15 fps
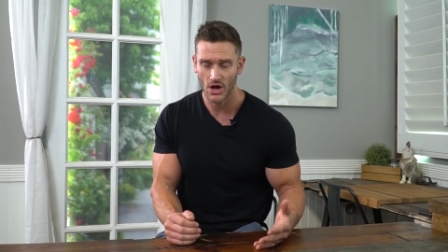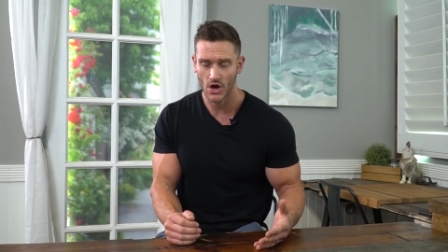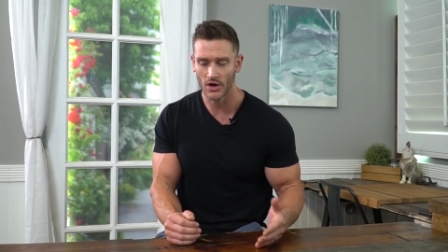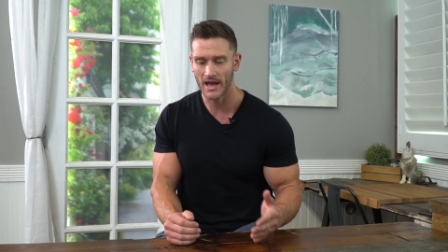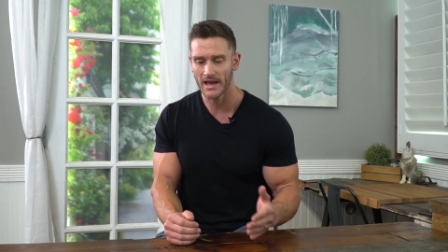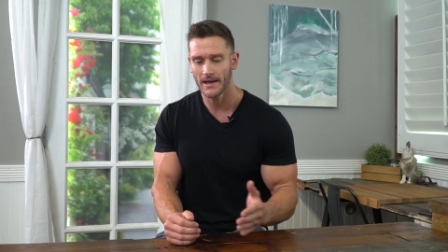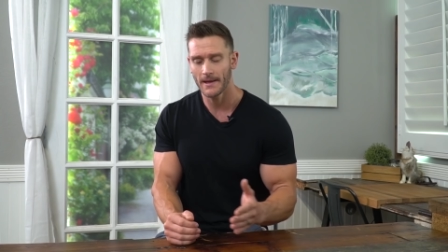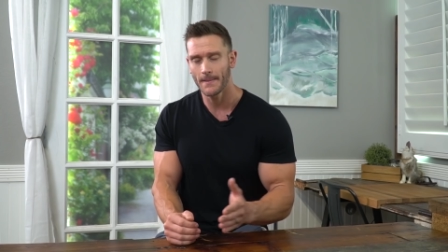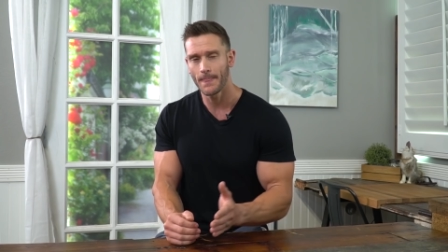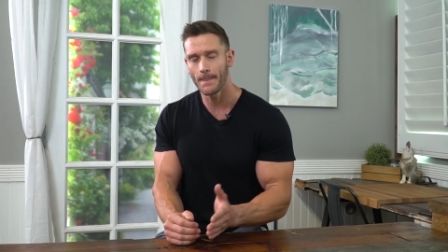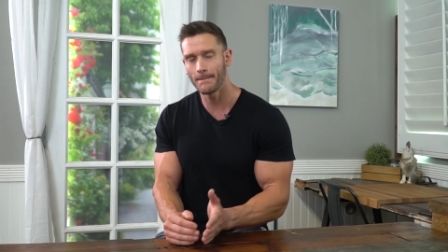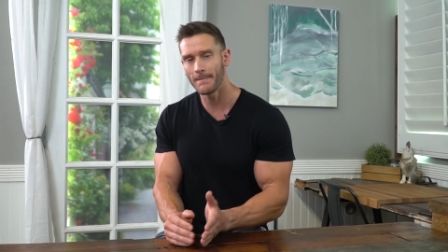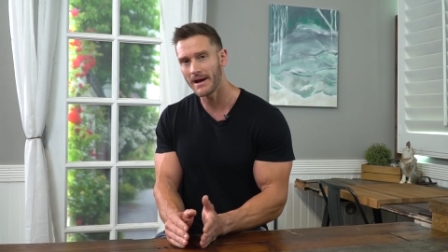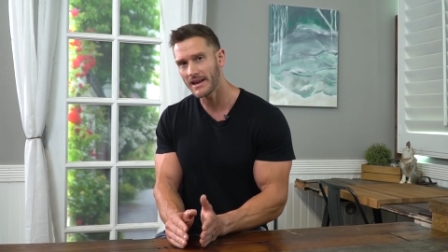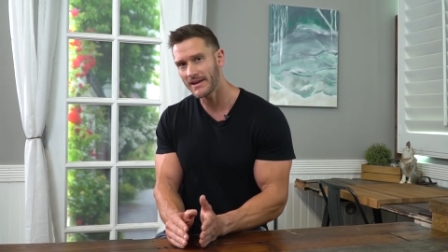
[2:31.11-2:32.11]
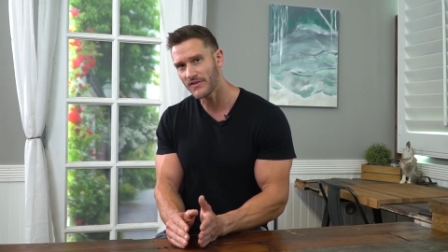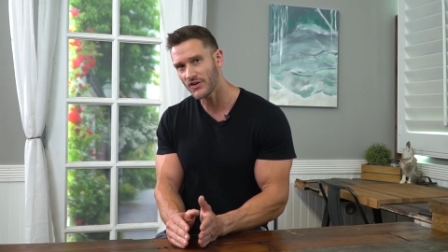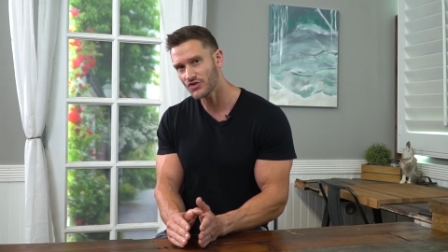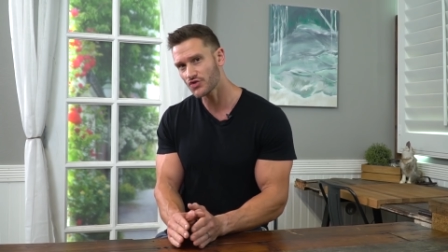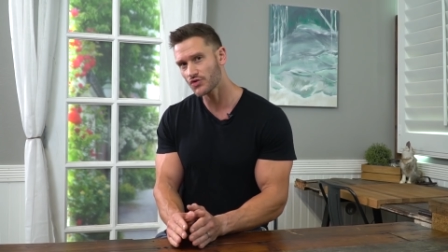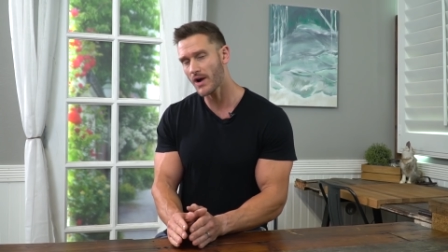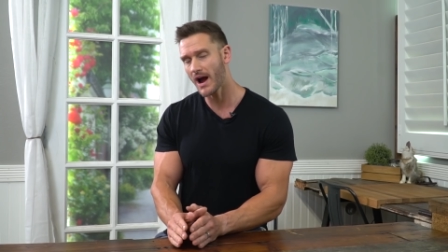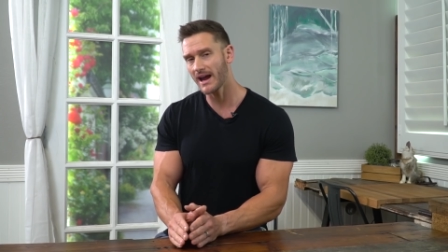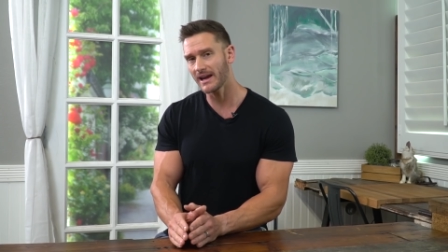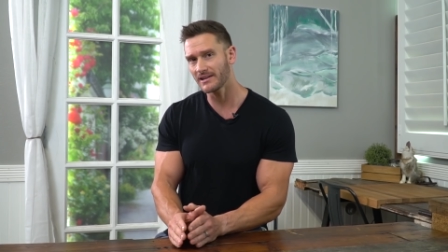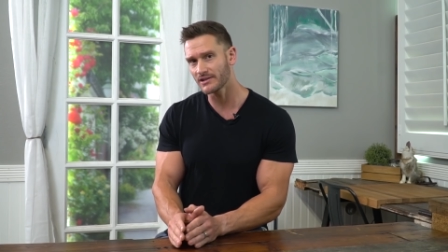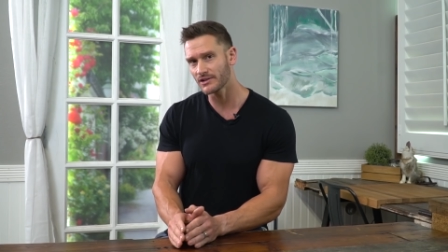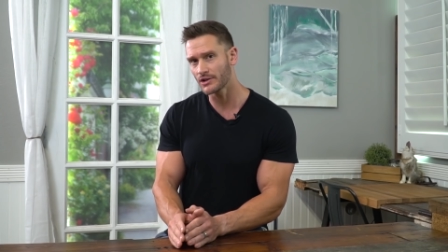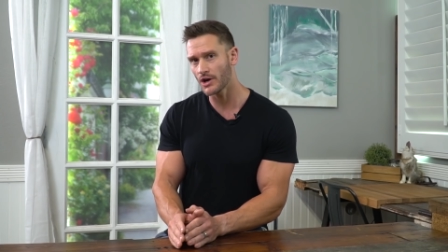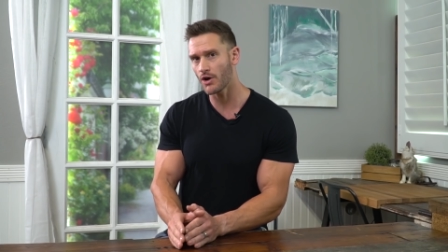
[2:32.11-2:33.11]
Okay, but if you're trying
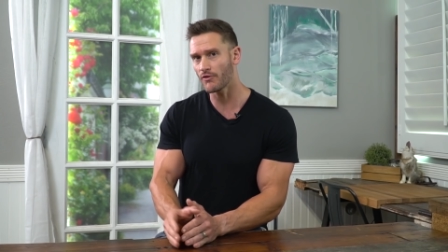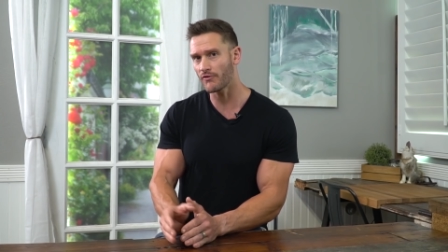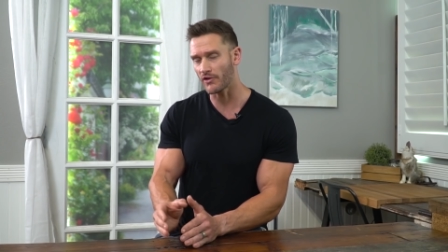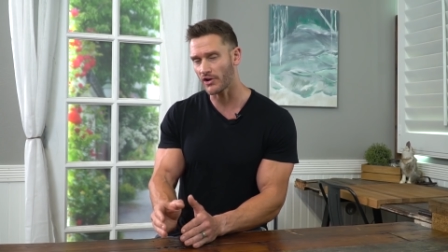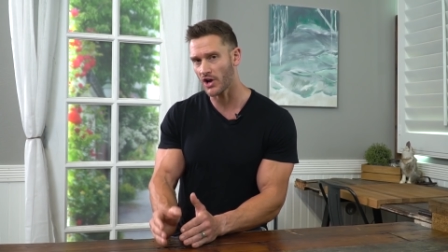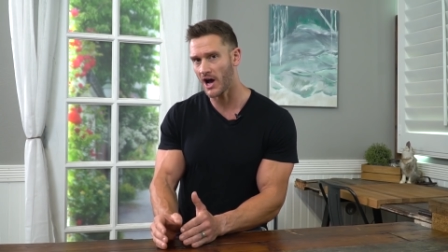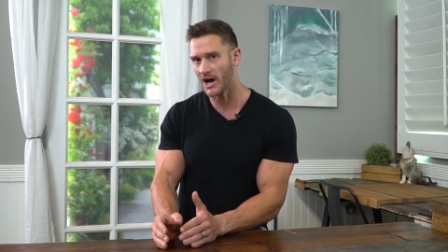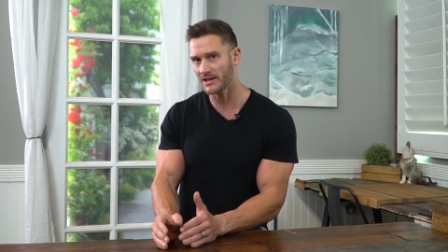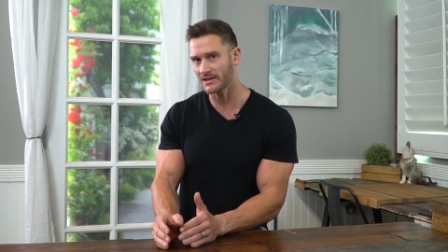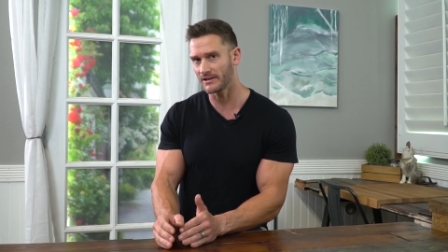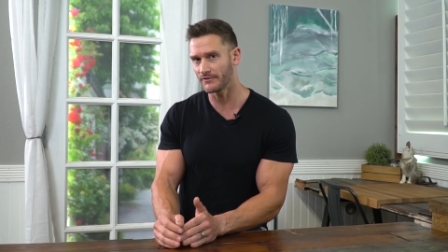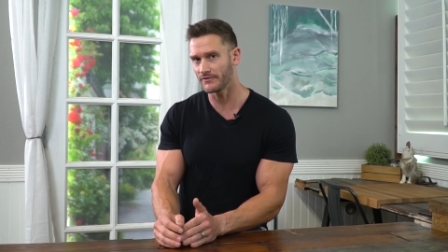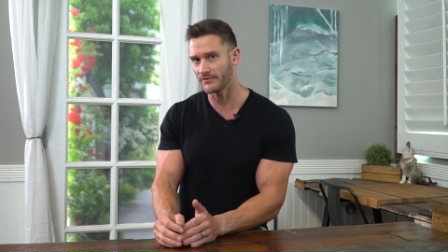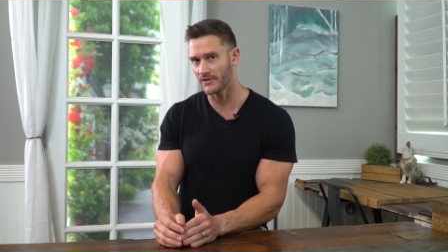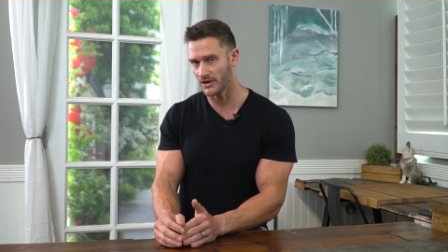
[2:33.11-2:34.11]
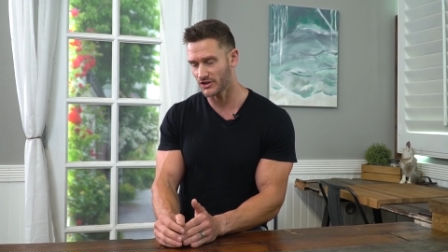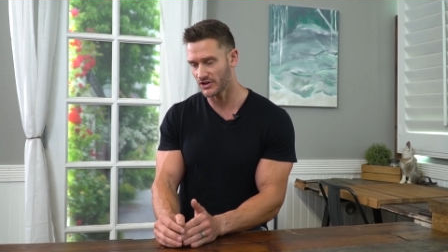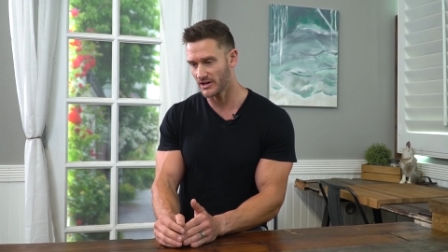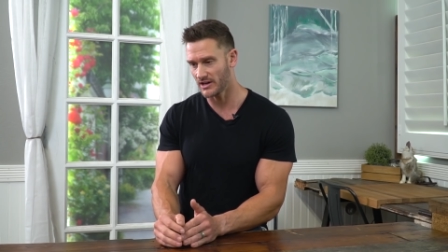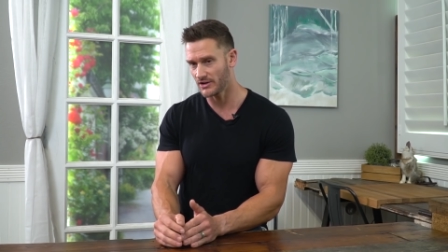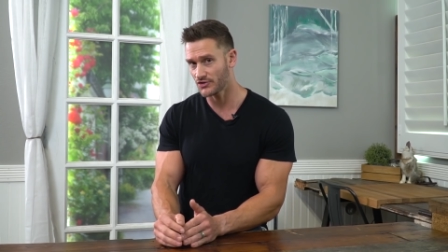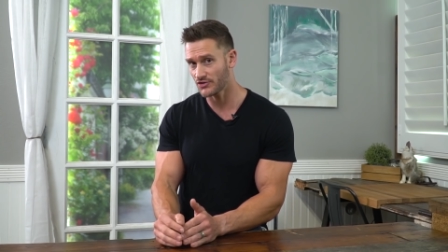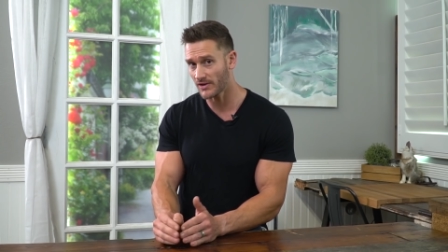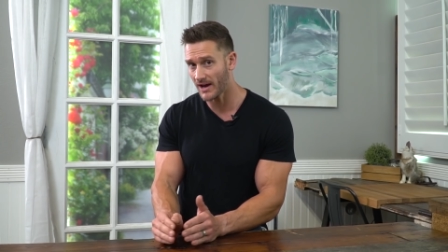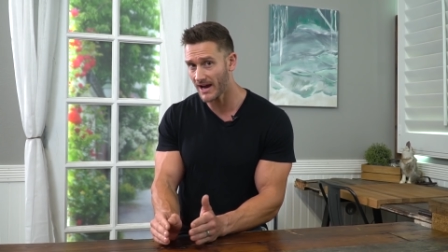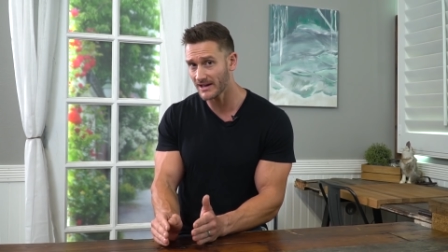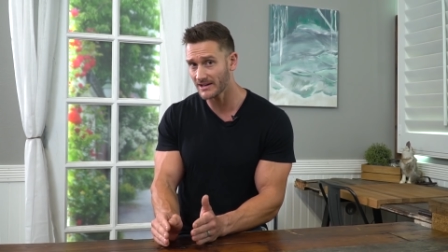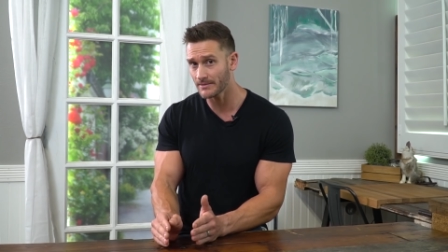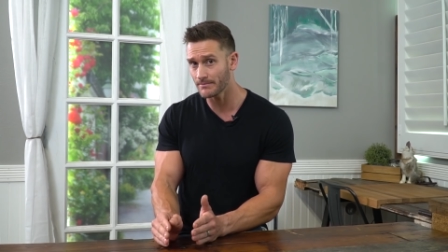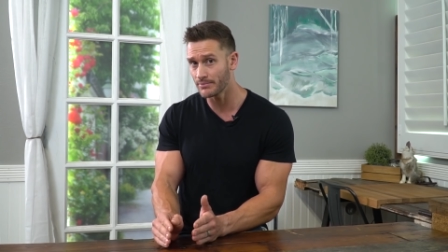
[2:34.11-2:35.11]
to go for cognitive function and
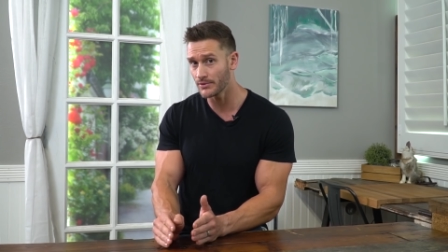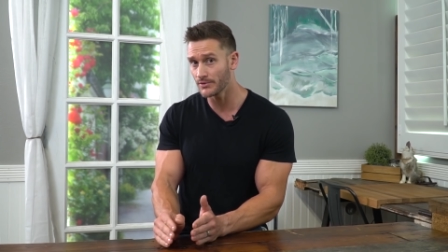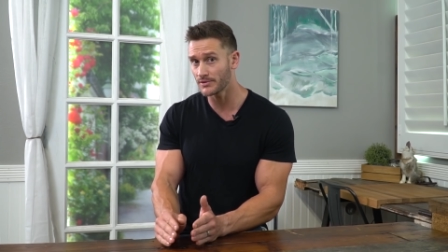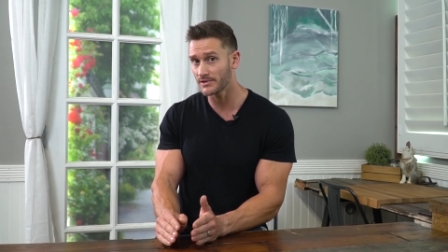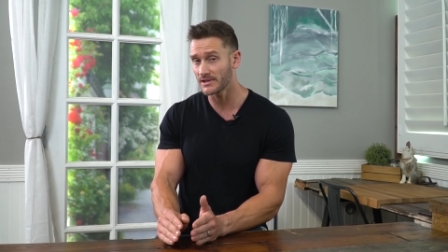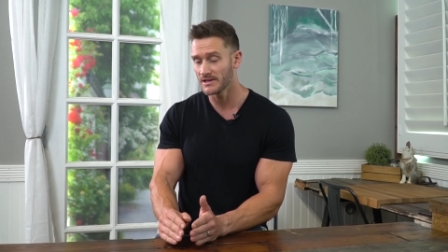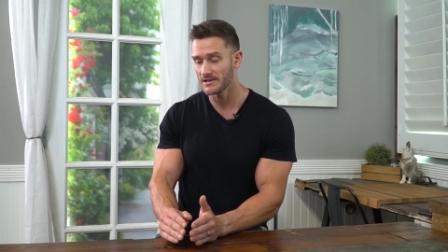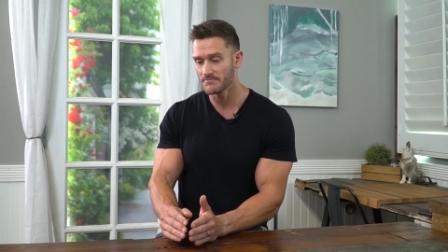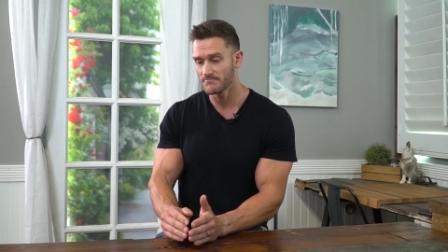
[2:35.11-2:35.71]
trying to boost